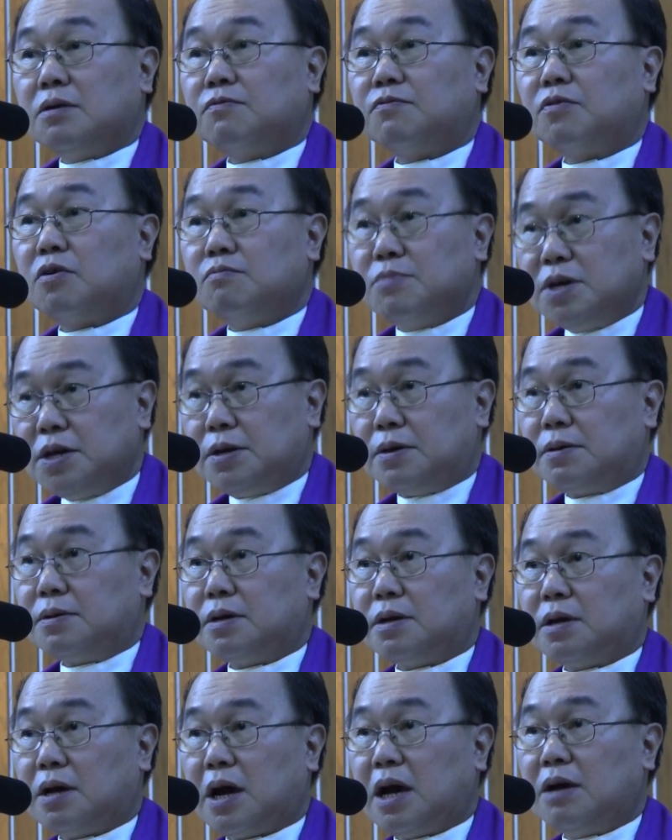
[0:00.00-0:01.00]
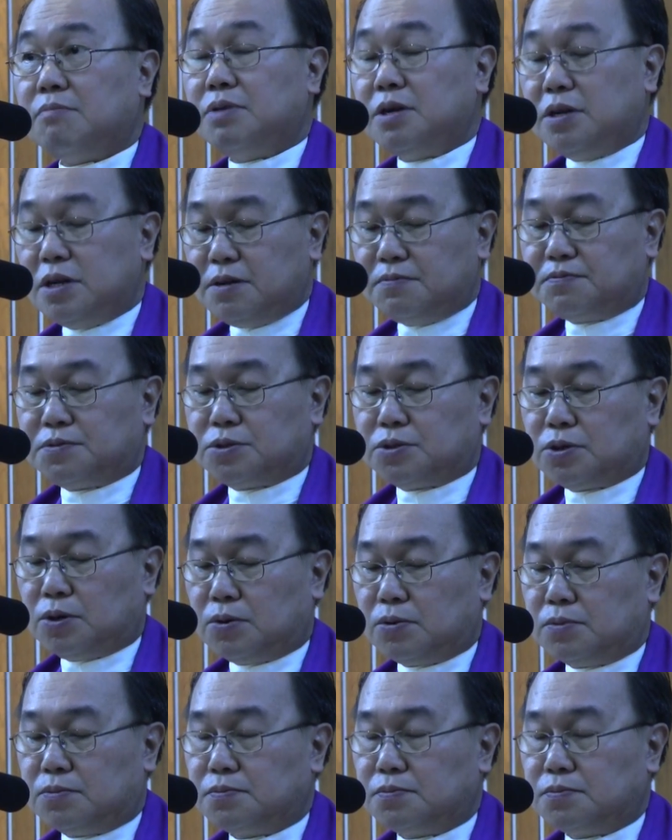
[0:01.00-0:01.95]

For me, I believe so.